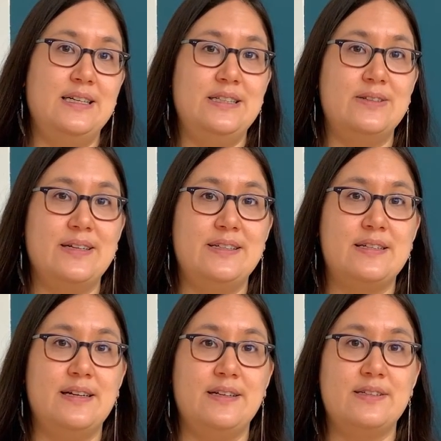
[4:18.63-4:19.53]
your
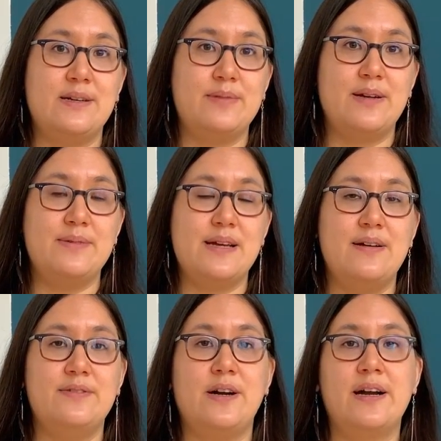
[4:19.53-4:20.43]
instincts sometimes
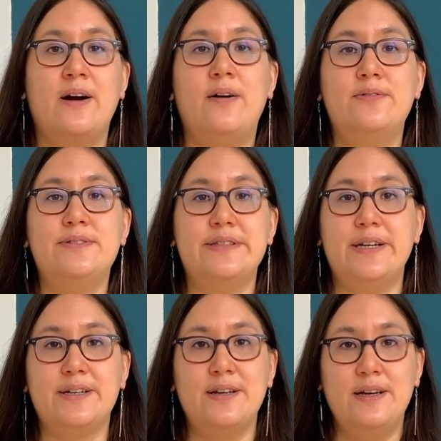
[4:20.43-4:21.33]
have a conflict.